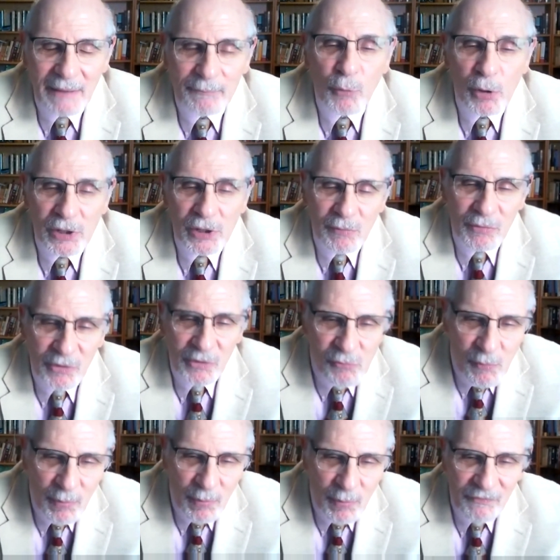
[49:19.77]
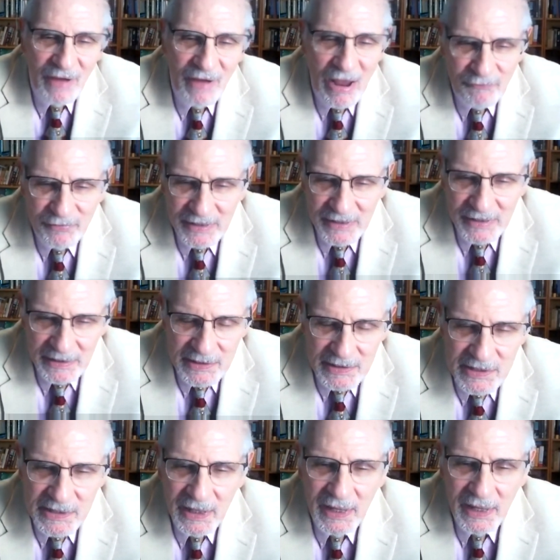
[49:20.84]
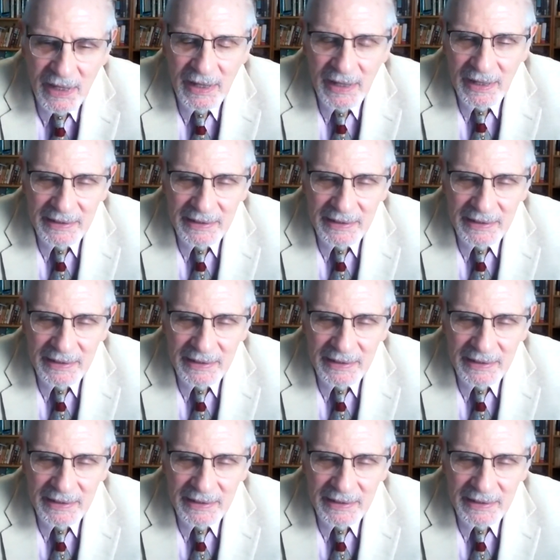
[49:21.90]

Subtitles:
I'm working with a group of Africans,